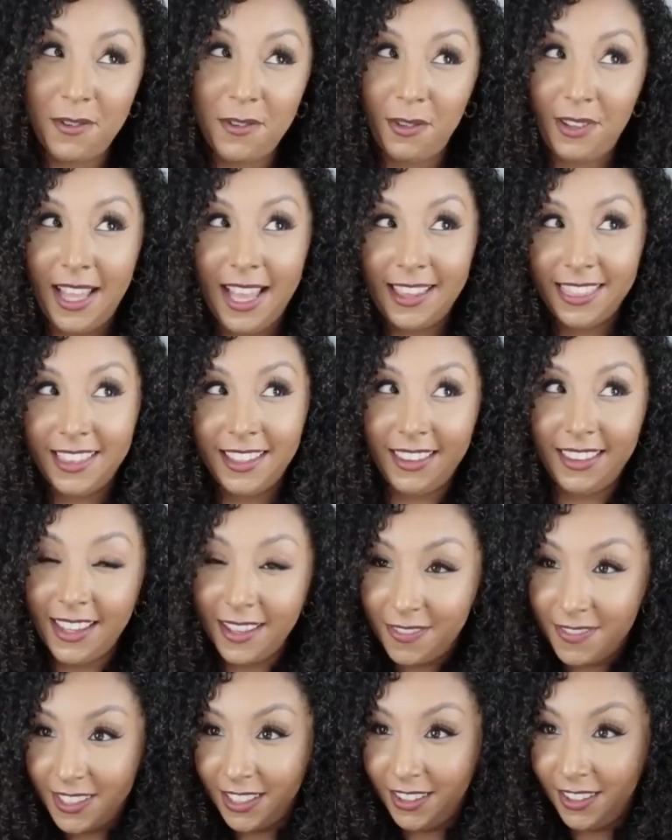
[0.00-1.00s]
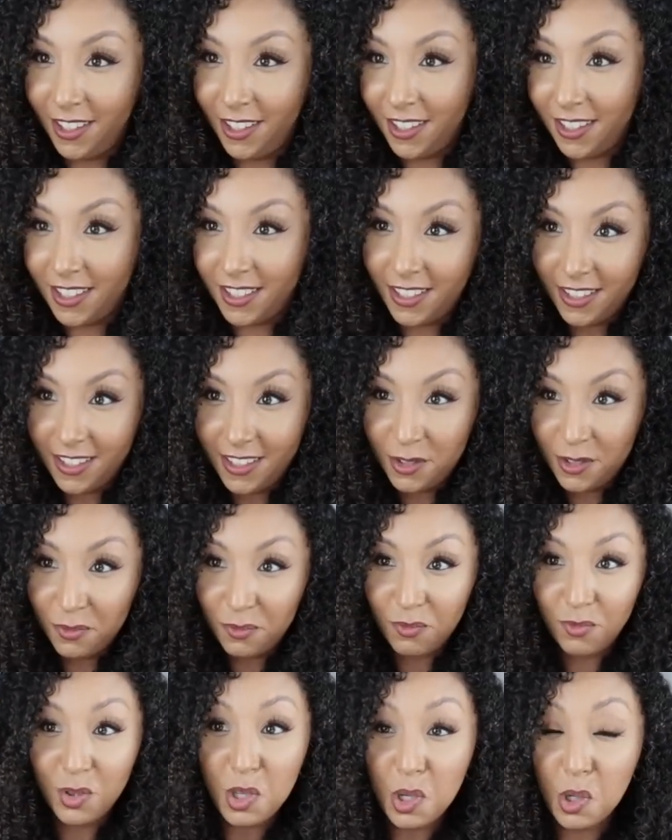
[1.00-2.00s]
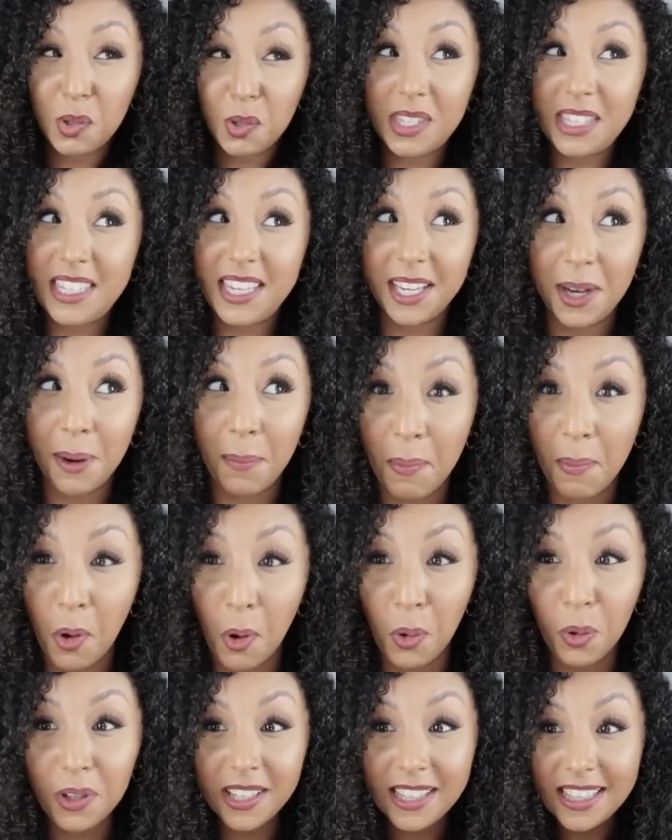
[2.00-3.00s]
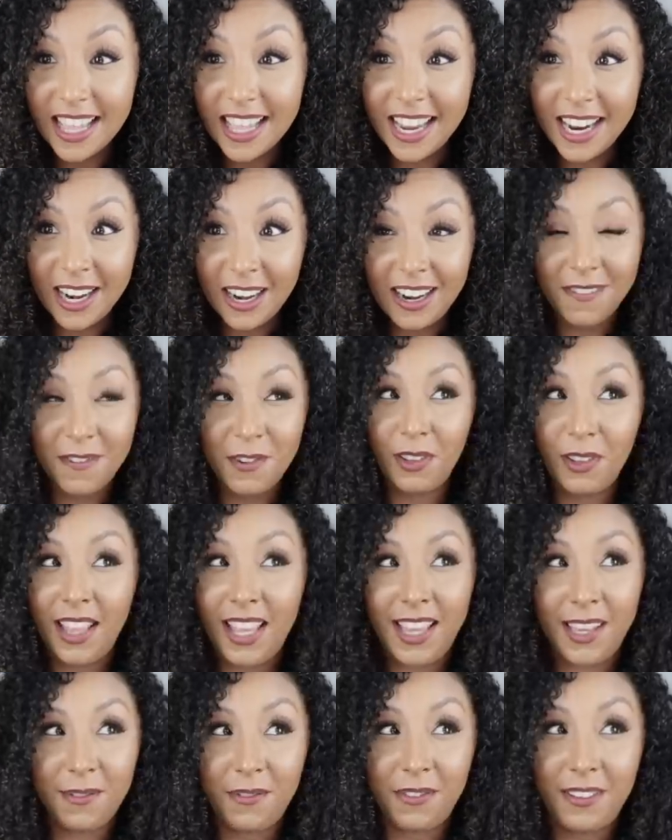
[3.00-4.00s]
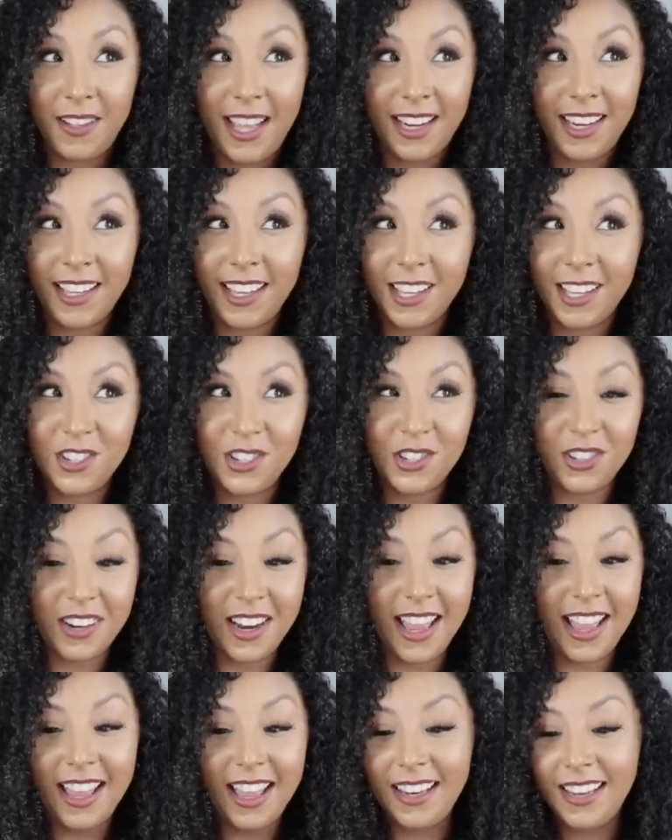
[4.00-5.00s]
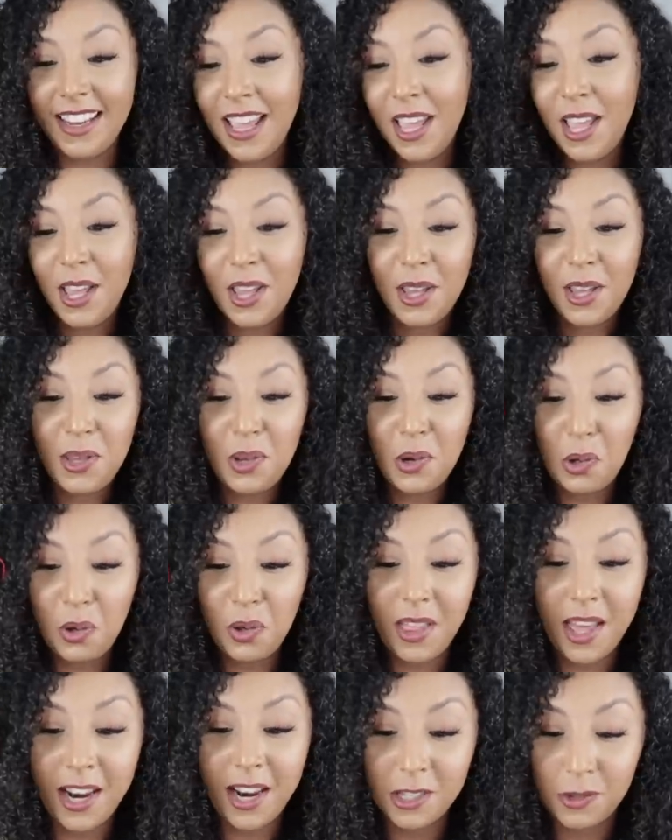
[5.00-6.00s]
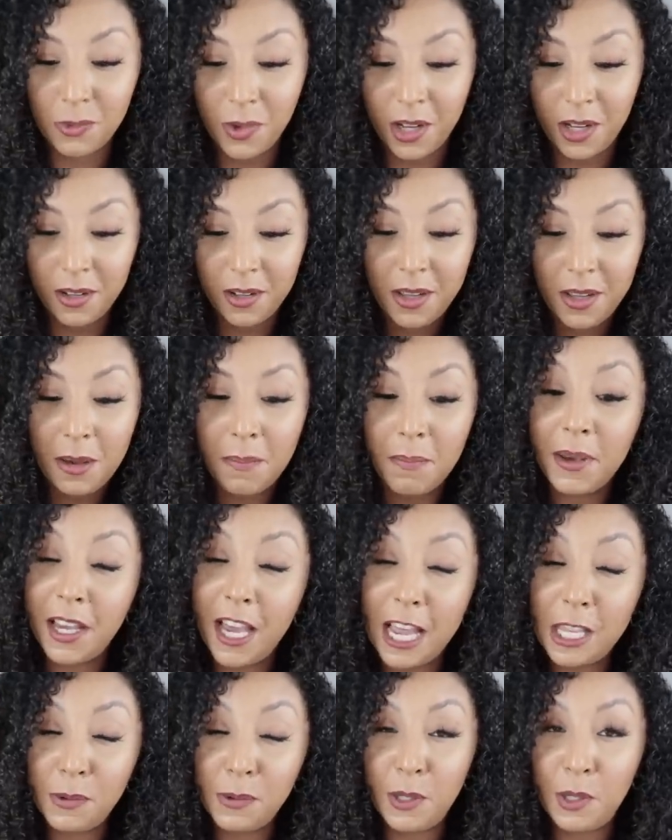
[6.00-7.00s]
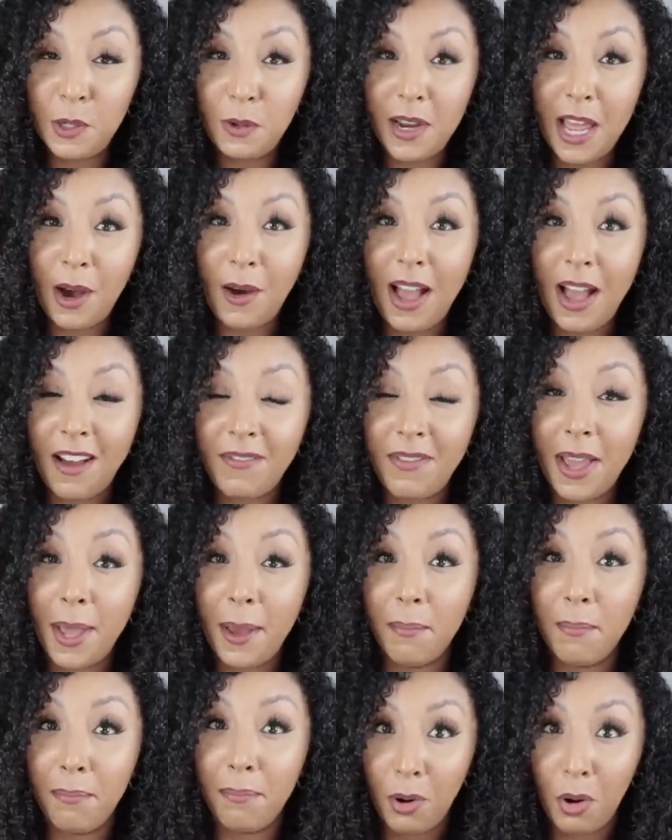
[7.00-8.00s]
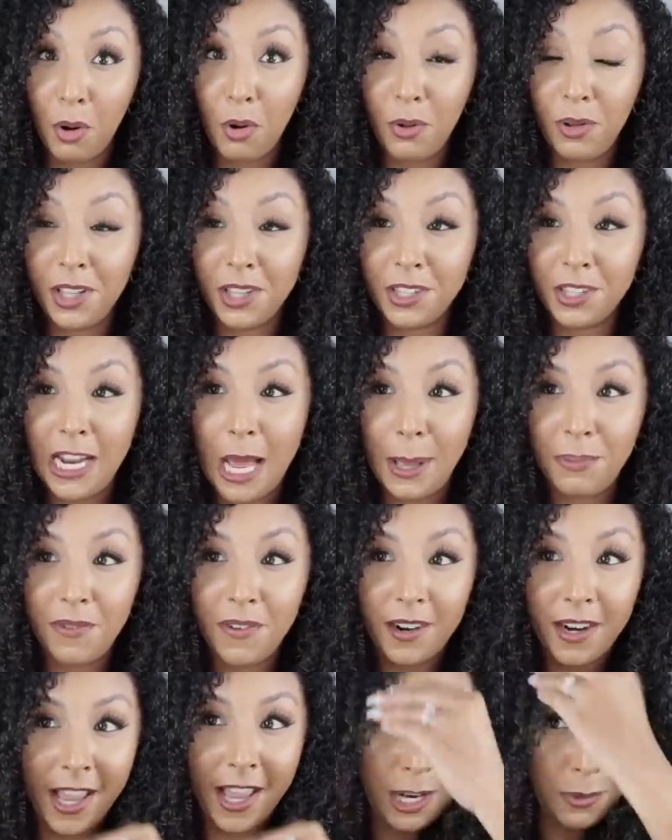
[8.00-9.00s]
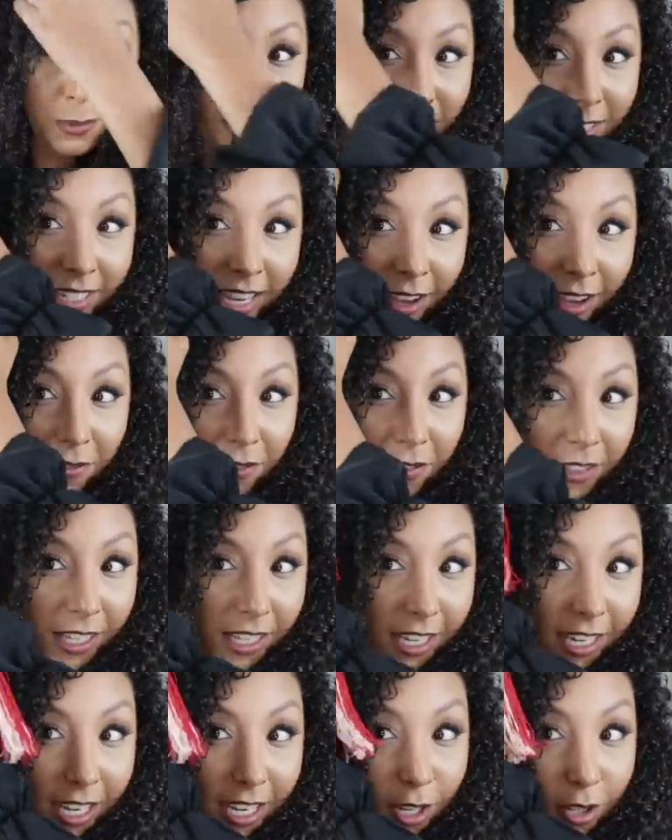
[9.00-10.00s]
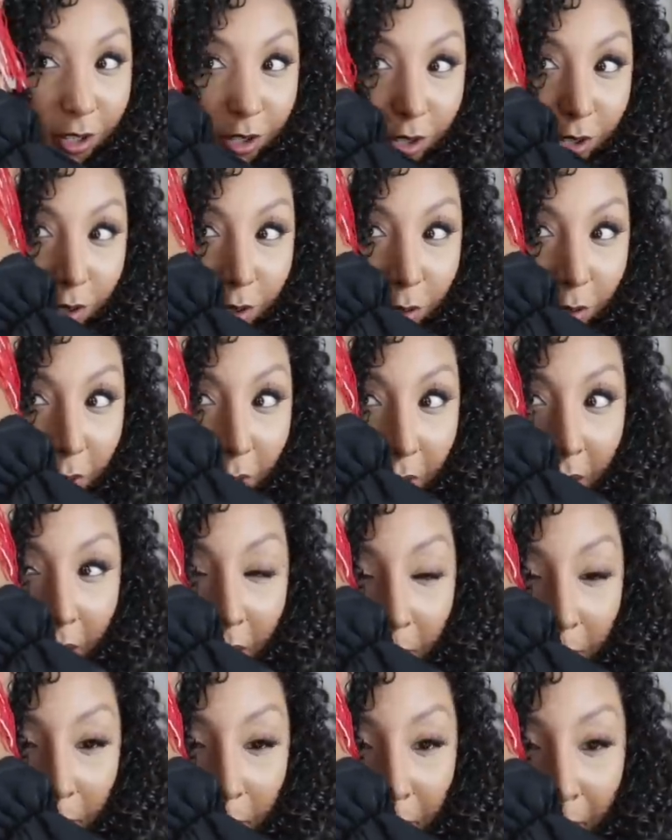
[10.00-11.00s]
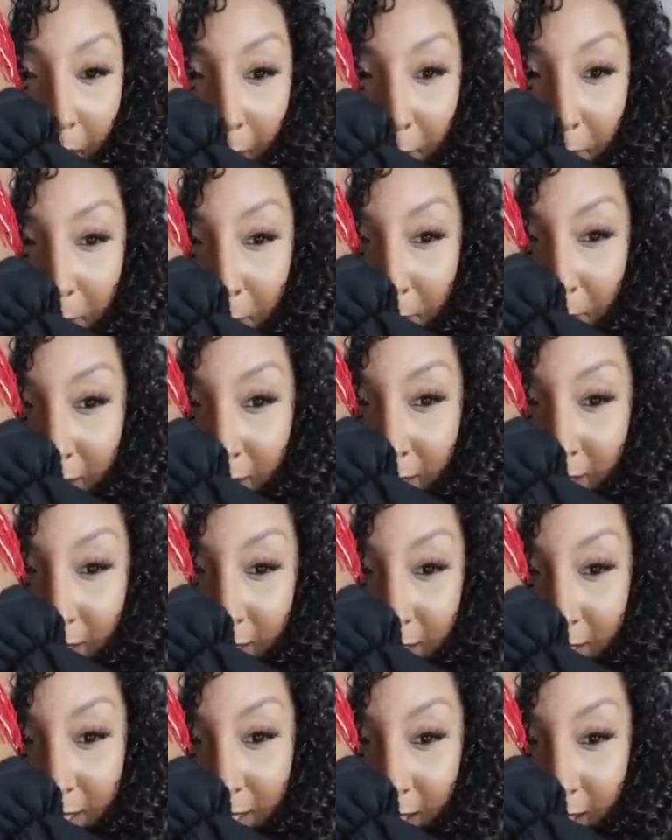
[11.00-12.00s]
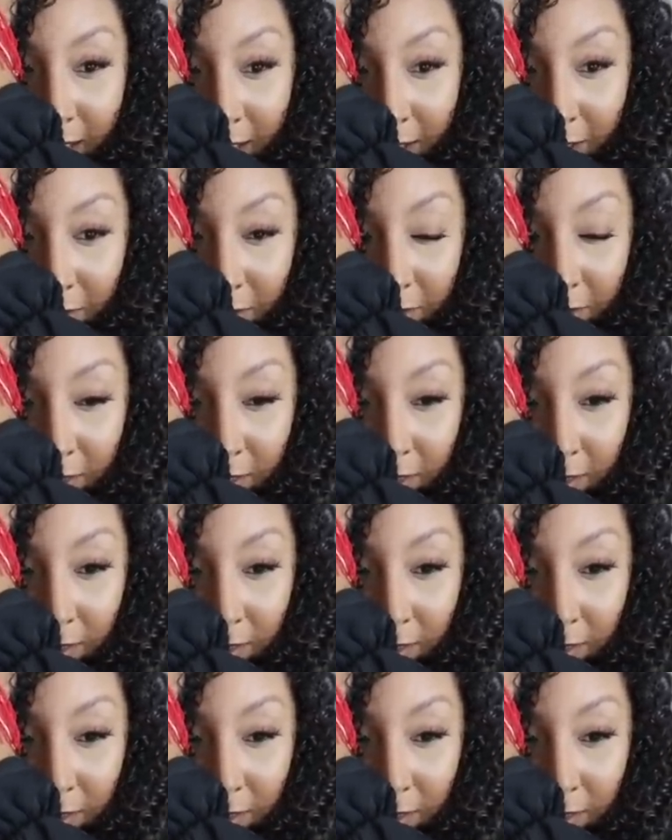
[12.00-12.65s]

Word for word: you like the lifted look, you could stick a bowl in there. If you like it flat against your head, you could do that as well. Because we do now have a bowl on top of our head, we definitely need to bobby pin this down